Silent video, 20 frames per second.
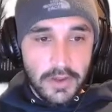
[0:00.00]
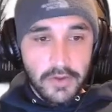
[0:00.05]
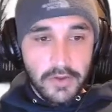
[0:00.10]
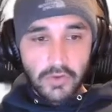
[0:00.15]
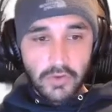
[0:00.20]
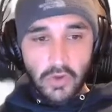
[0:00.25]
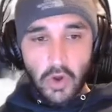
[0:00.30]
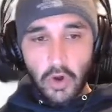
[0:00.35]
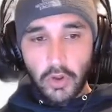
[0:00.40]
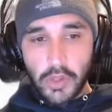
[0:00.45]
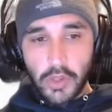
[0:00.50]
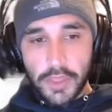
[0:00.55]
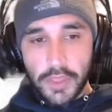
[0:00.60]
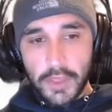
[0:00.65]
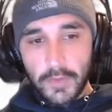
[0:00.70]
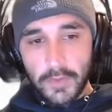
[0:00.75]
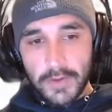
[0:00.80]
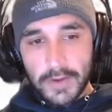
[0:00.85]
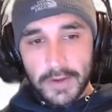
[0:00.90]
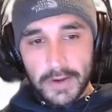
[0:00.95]
So the only
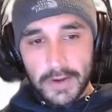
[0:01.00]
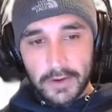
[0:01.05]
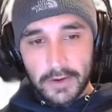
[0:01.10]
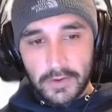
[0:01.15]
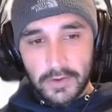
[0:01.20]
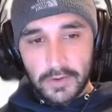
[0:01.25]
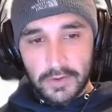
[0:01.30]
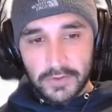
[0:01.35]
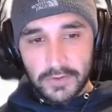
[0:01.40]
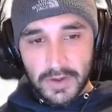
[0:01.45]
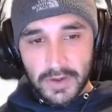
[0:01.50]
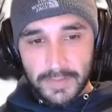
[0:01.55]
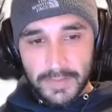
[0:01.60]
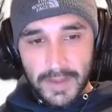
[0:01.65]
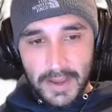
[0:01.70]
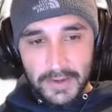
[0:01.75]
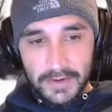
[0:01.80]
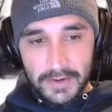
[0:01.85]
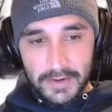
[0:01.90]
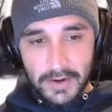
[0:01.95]
thing we need to do is come
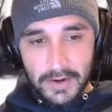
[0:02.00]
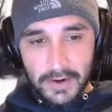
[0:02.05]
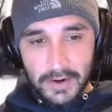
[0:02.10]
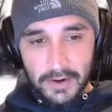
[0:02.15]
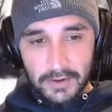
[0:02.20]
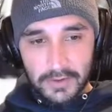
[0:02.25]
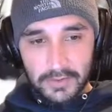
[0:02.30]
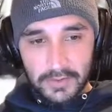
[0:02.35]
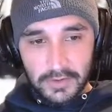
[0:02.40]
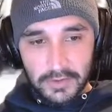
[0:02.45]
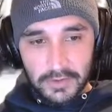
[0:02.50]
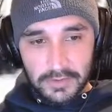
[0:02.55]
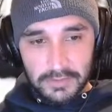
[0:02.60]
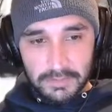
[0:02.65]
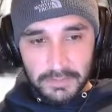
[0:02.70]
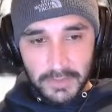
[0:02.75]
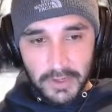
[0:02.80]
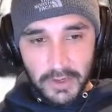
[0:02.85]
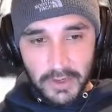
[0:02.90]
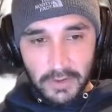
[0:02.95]
down here to this
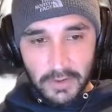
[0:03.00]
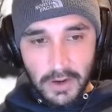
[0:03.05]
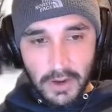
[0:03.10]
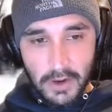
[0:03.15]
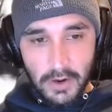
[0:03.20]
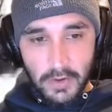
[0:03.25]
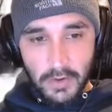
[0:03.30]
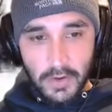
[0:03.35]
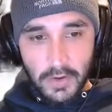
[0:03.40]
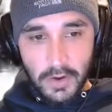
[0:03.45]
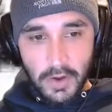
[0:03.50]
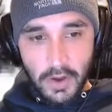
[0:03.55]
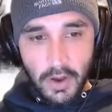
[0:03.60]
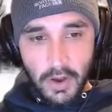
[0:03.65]
Micro